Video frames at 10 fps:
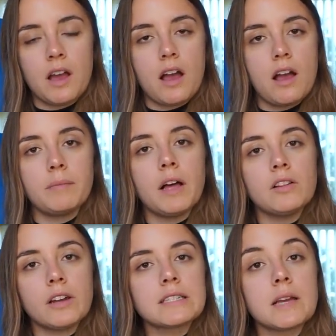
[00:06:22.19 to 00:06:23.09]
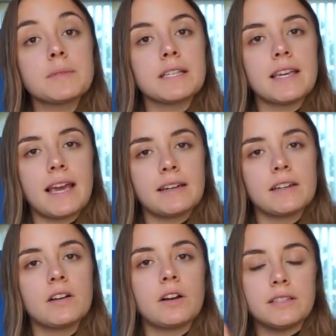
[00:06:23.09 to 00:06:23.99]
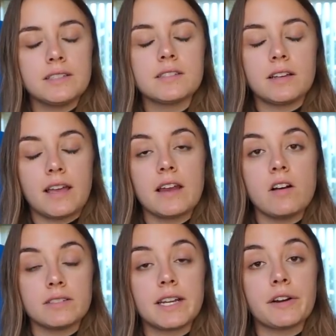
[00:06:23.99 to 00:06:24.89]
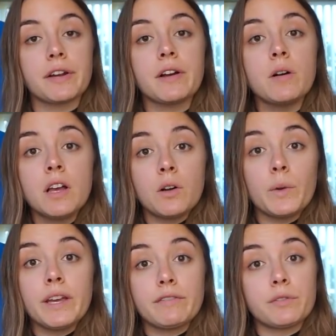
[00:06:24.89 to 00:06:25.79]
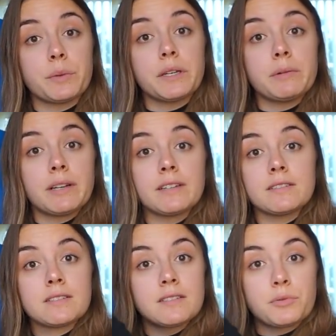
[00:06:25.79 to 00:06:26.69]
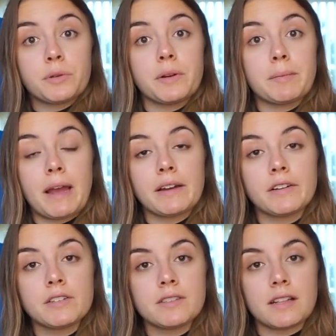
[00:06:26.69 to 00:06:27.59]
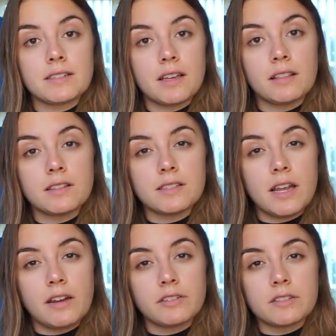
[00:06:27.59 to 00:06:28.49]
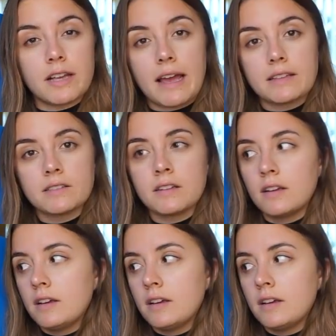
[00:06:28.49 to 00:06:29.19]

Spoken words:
A lot of times in Canada, or at least again Ontario, we have three ring binders. That's like the standard size.